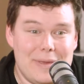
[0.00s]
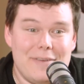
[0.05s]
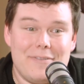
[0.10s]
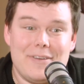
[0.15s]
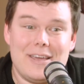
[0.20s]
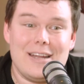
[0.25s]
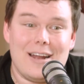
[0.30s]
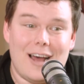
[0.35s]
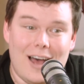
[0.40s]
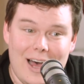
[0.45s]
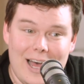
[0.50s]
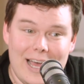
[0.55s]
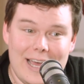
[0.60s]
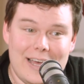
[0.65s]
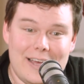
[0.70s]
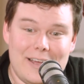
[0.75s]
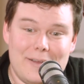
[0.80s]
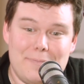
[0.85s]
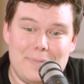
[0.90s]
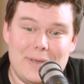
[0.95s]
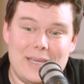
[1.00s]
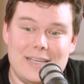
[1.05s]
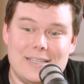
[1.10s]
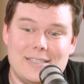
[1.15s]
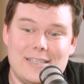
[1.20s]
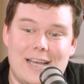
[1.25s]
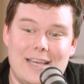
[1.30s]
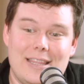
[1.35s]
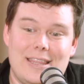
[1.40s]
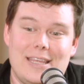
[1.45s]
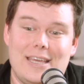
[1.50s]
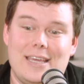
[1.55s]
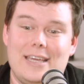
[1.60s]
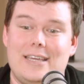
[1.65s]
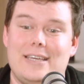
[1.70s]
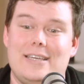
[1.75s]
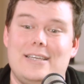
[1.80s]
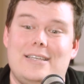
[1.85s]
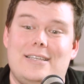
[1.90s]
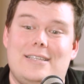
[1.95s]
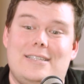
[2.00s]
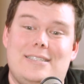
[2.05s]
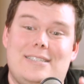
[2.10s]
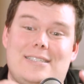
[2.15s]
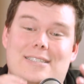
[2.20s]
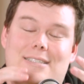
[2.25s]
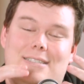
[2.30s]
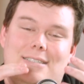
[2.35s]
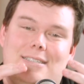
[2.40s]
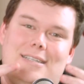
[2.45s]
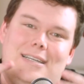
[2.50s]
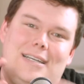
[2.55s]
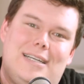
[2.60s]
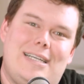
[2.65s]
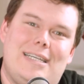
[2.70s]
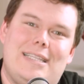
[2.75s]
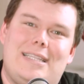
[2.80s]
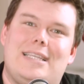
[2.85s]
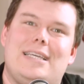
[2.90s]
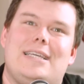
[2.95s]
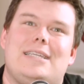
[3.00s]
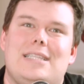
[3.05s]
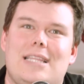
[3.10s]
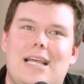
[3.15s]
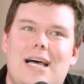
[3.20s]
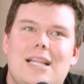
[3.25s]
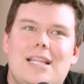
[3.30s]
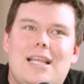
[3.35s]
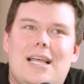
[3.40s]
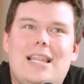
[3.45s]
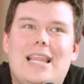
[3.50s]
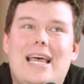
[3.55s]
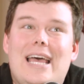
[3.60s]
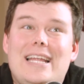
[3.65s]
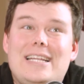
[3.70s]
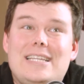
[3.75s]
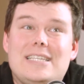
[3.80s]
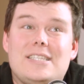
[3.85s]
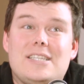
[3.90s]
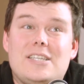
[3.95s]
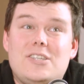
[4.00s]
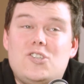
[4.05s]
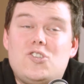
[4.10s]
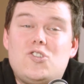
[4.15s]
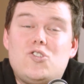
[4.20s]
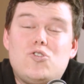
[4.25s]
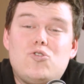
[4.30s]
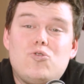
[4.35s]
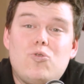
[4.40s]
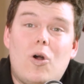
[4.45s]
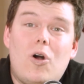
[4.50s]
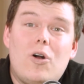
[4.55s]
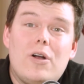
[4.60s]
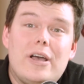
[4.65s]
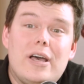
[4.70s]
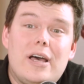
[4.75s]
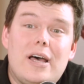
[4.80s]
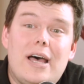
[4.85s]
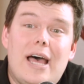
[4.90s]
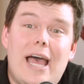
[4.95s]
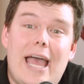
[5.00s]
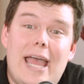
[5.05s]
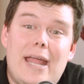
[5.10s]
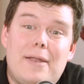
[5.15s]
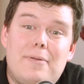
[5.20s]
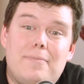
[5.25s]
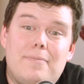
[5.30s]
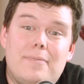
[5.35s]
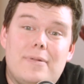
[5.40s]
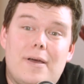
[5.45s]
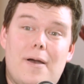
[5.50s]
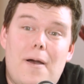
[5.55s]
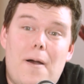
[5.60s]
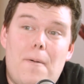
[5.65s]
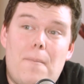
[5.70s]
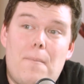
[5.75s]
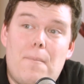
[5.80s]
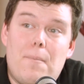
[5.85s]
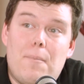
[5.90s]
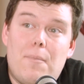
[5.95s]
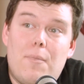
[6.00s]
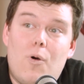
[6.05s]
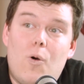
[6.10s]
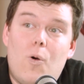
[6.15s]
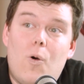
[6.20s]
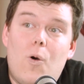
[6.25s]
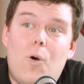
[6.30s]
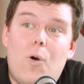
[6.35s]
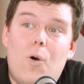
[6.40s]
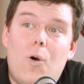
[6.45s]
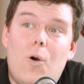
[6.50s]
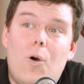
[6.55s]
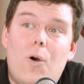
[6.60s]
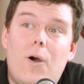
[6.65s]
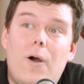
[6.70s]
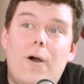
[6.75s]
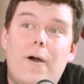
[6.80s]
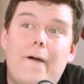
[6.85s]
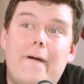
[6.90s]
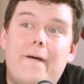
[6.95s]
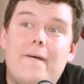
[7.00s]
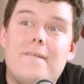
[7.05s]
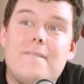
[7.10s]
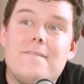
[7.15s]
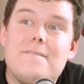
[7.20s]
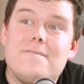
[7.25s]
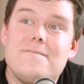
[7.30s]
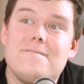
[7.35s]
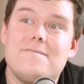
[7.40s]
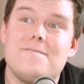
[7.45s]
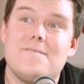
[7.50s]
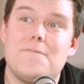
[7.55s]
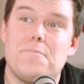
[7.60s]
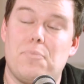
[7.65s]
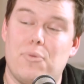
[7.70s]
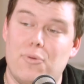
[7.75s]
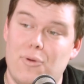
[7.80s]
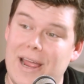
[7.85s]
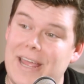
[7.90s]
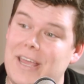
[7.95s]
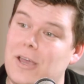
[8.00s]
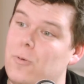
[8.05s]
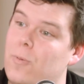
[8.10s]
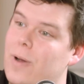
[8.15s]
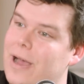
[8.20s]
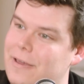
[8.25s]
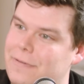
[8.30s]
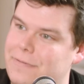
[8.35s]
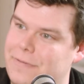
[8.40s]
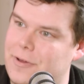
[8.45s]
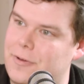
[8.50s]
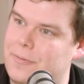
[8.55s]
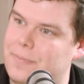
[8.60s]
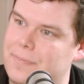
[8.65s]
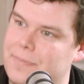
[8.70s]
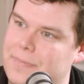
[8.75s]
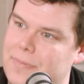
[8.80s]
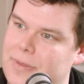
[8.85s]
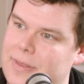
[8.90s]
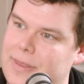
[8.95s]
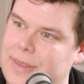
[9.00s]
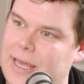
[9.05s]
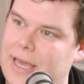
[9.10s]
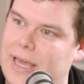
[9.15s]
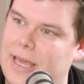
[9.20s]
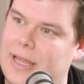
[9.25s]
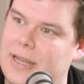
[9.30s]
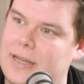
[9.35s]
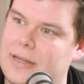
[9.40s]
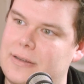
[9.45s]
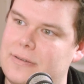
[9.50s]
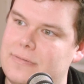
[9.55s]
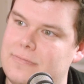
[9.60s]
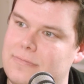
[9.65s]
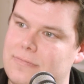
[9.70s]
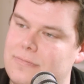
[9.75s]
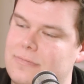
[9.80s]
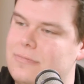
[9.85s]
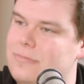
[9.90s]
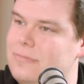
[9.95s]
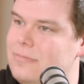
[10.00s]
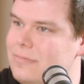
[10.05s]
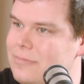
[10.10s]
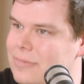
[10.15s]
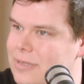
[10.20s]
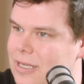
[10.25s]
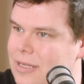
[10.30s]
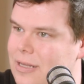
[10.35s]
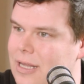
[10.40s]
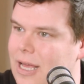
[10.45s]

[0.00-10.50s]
giving it higher because I think La La Land is a stronger and more breakaway film than the